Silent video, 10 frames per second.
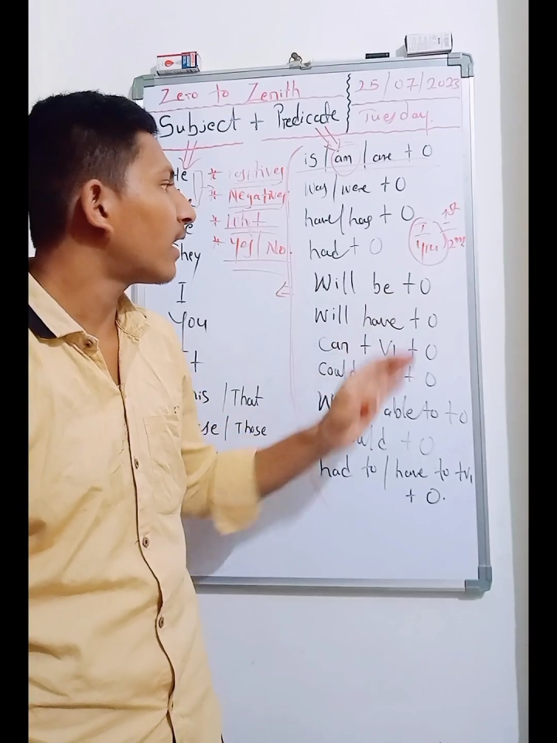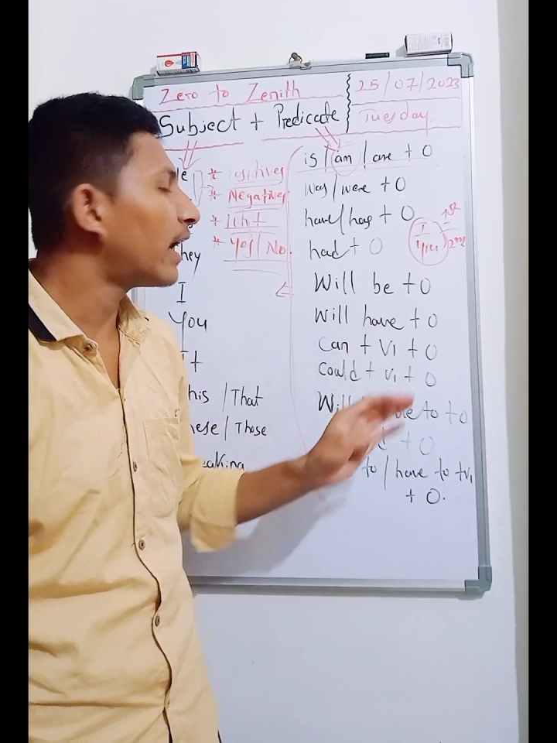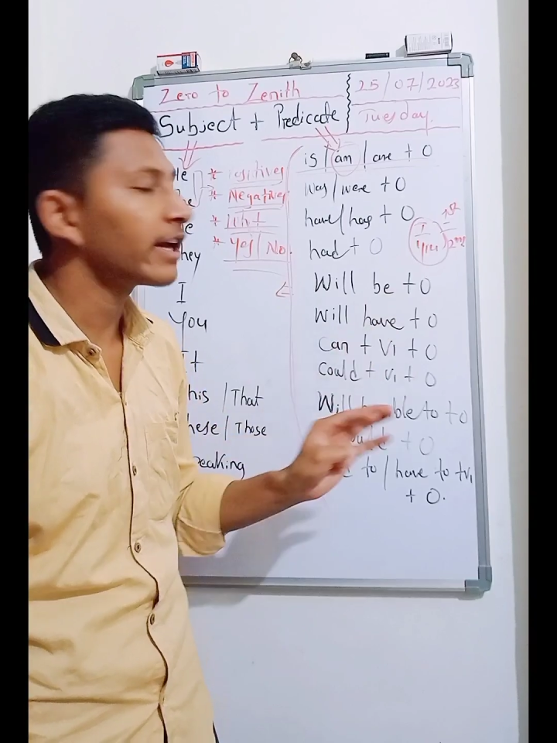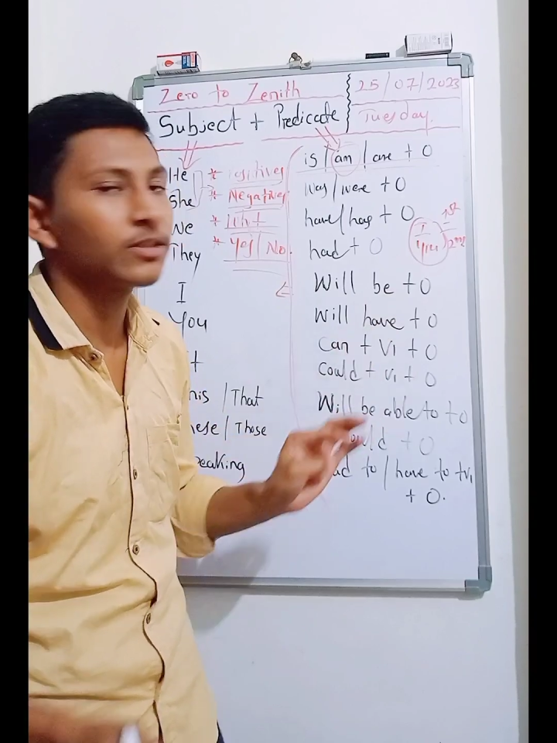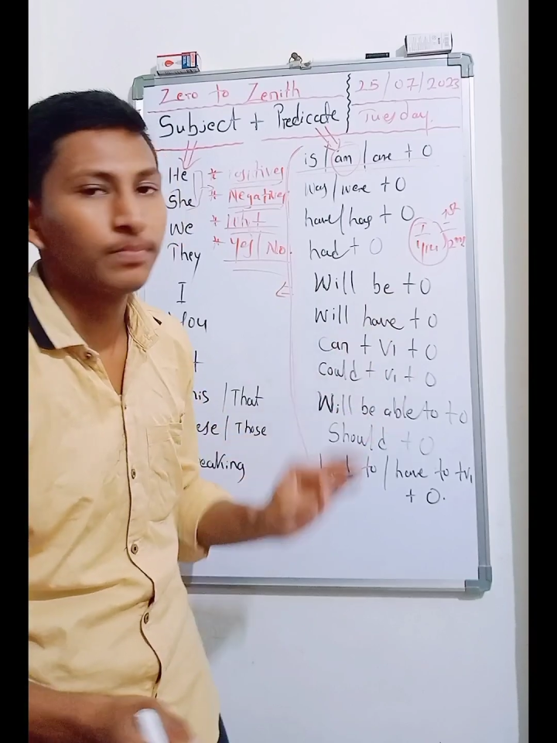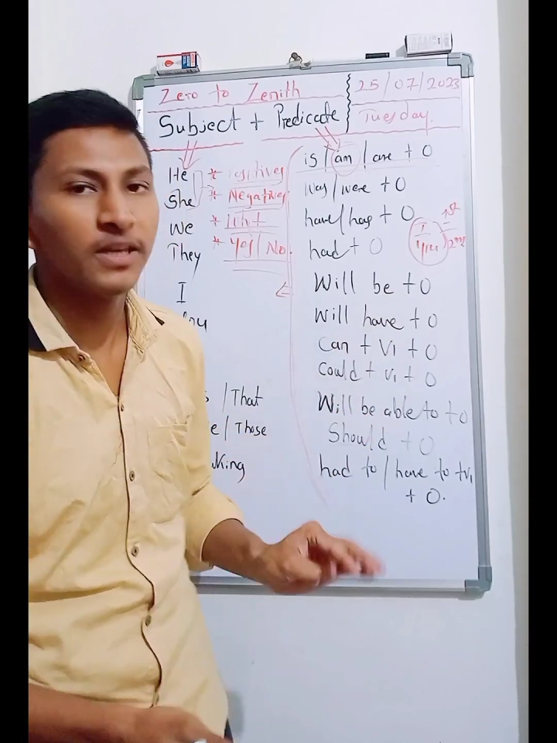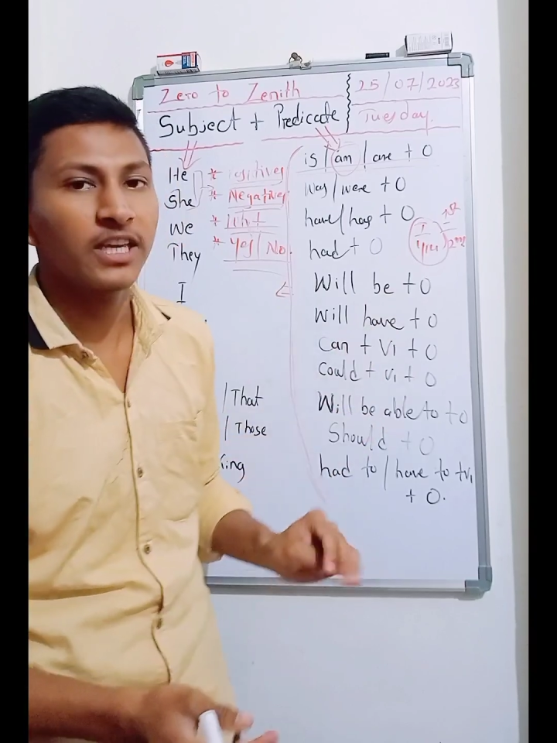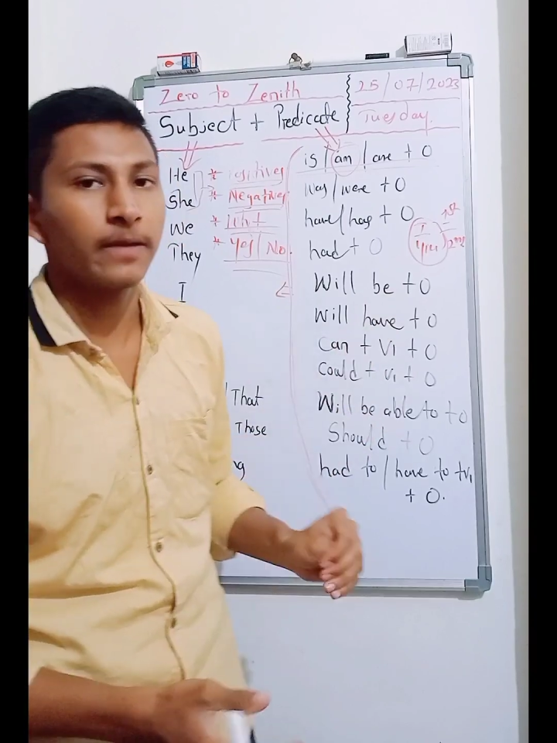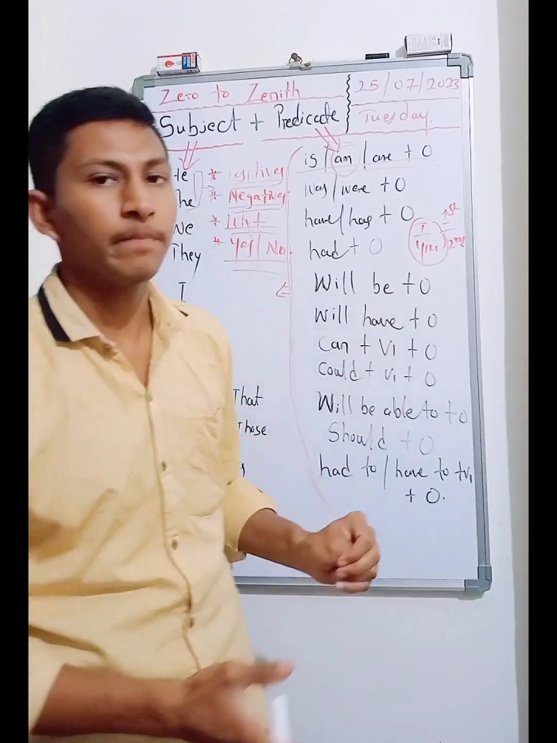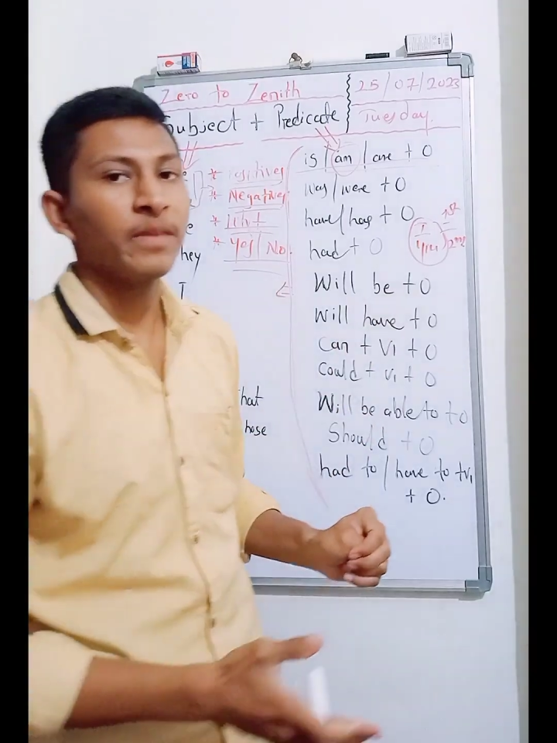are
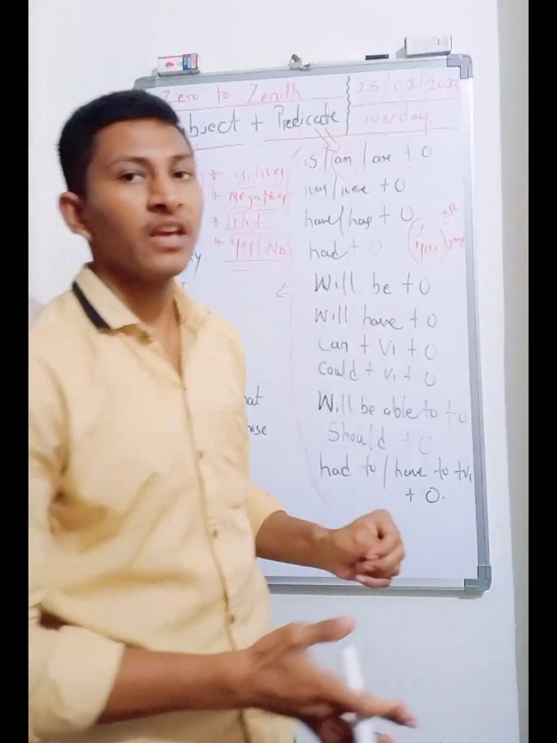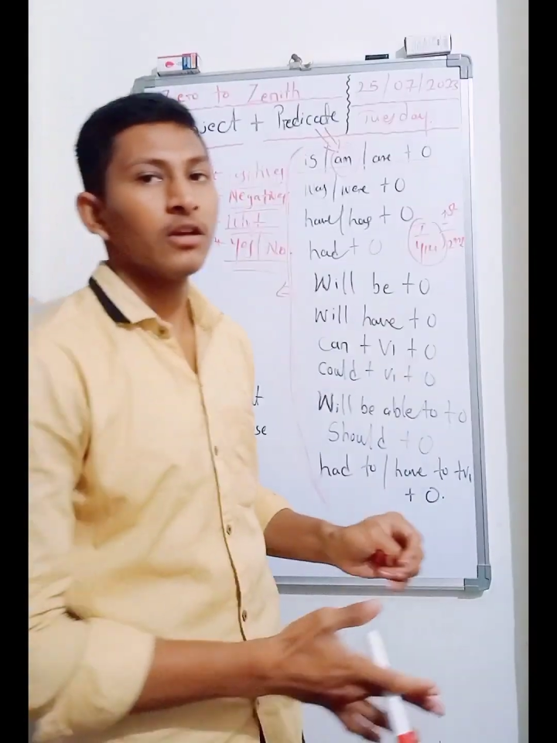speaking,